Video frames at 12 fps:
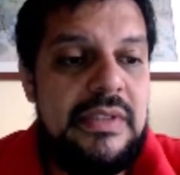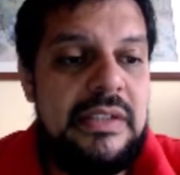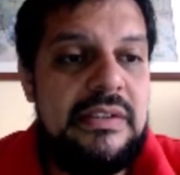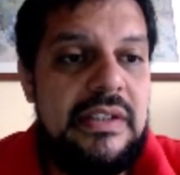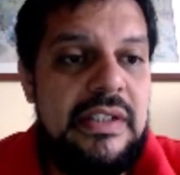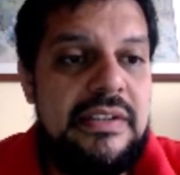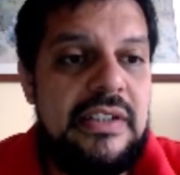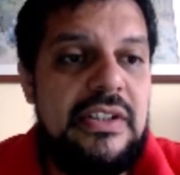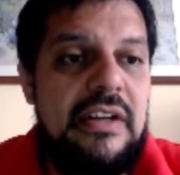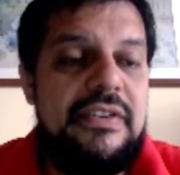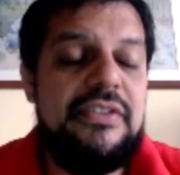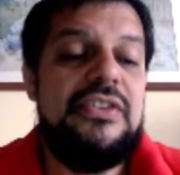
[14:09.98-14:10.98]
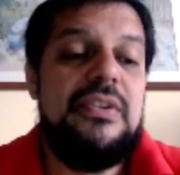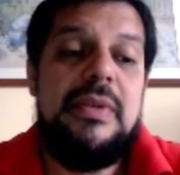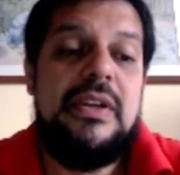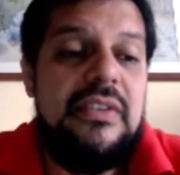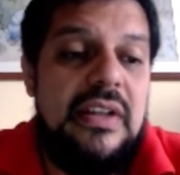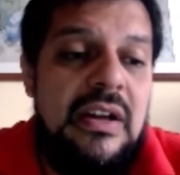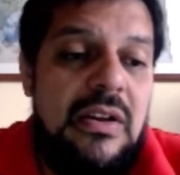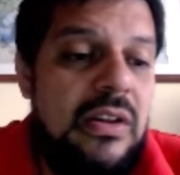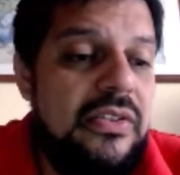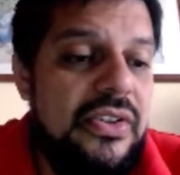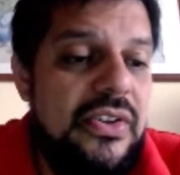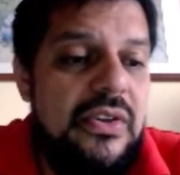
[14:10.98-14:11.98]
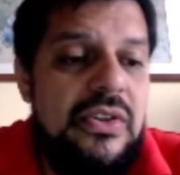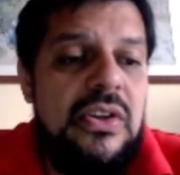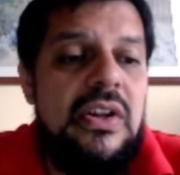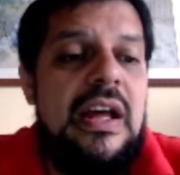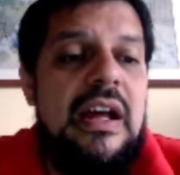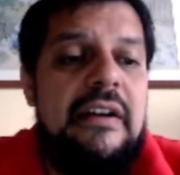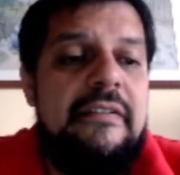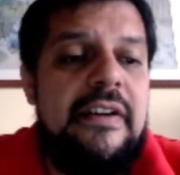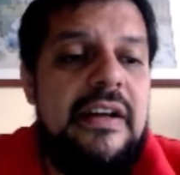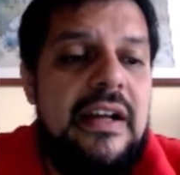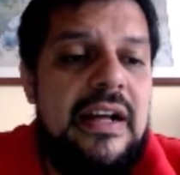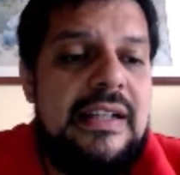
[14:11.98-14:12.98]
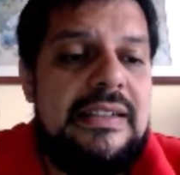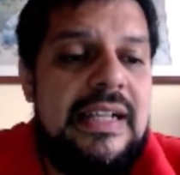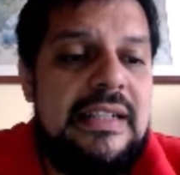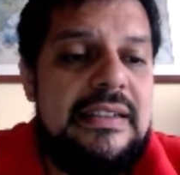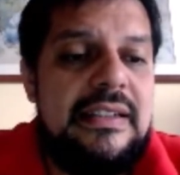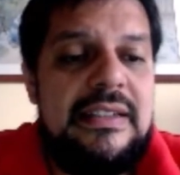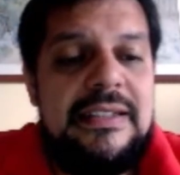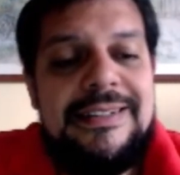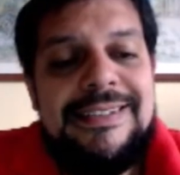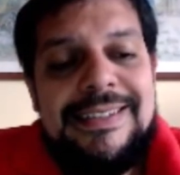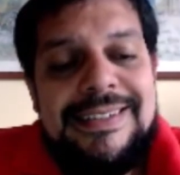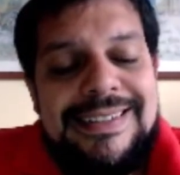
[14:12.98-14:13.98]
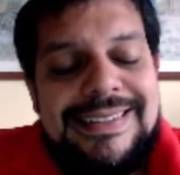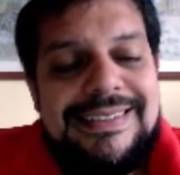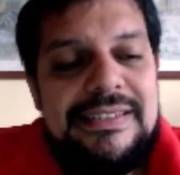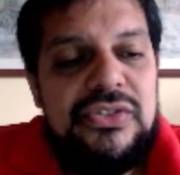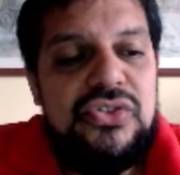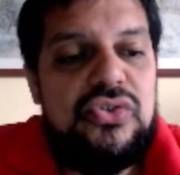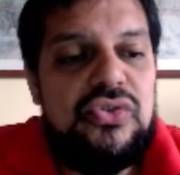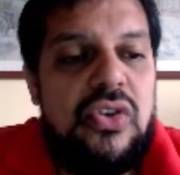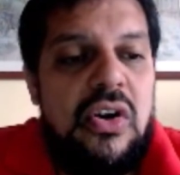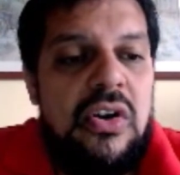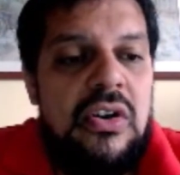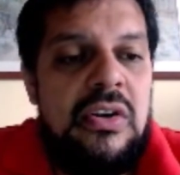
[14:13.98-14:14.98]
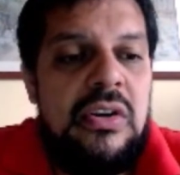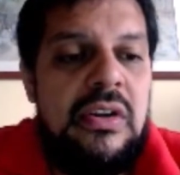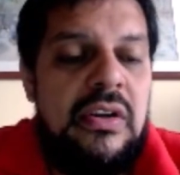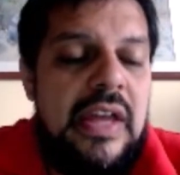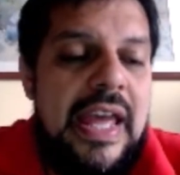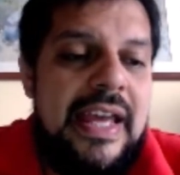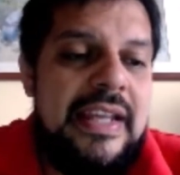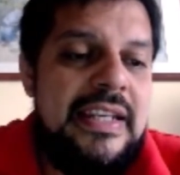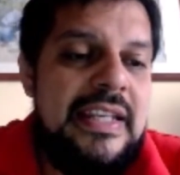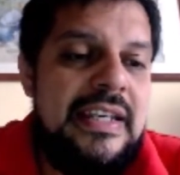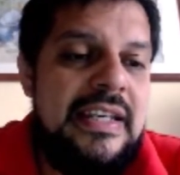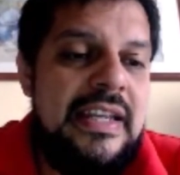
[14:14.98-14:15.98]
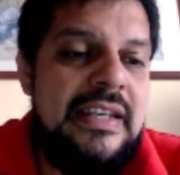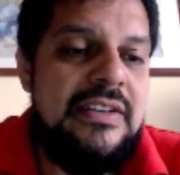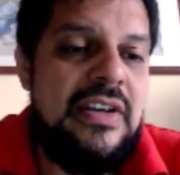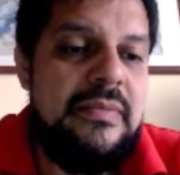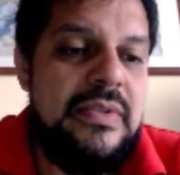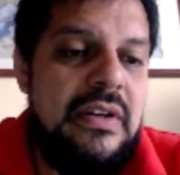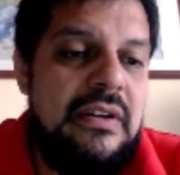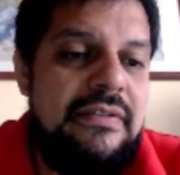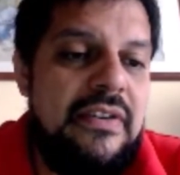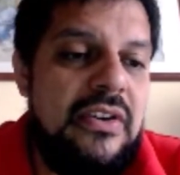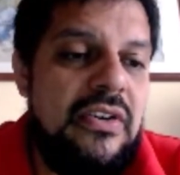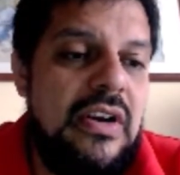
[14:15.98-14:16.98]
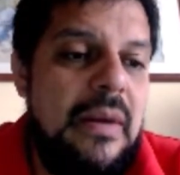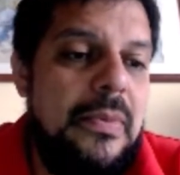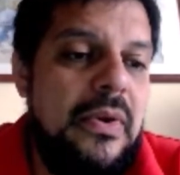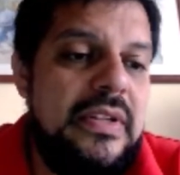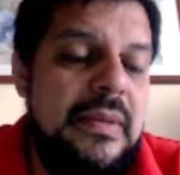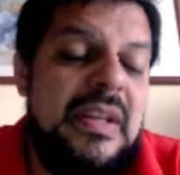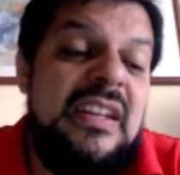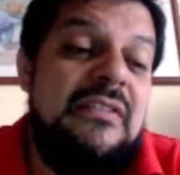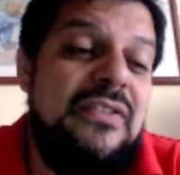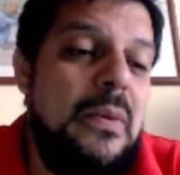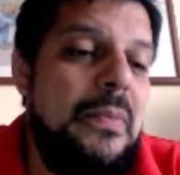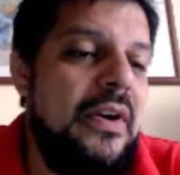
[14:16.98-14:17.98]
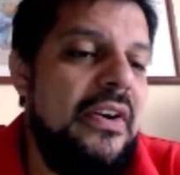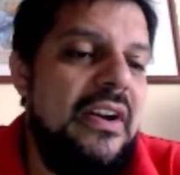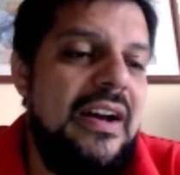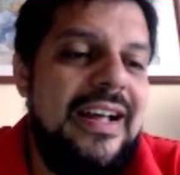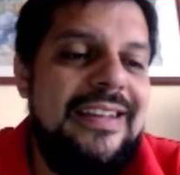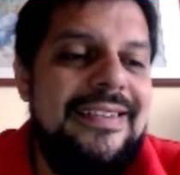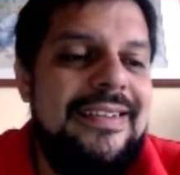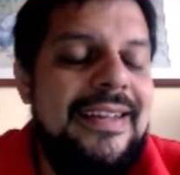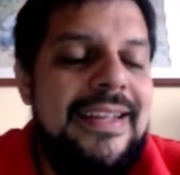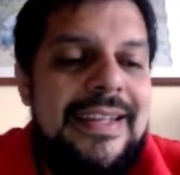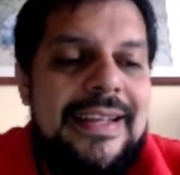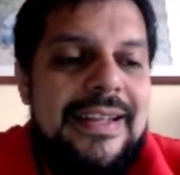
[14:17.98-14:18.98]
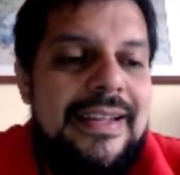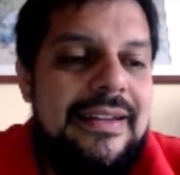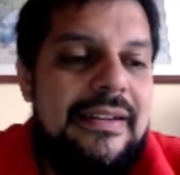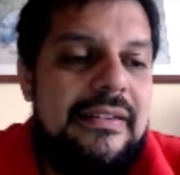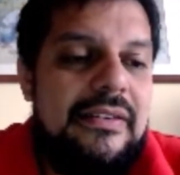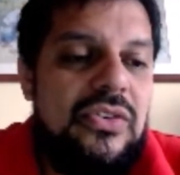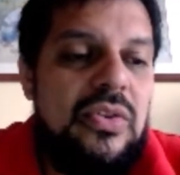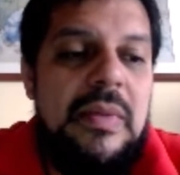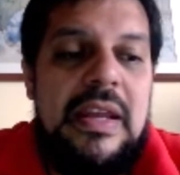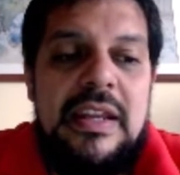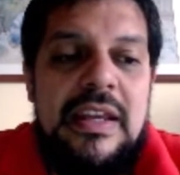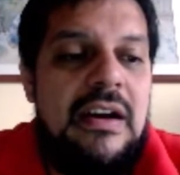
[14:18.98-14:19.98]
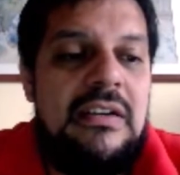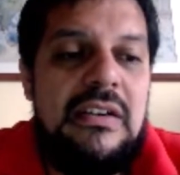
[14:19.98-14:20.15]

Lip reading: It's a tough decision because also you don't have that strong hand in terms of honor card points. I mean, if your partner has too many honor card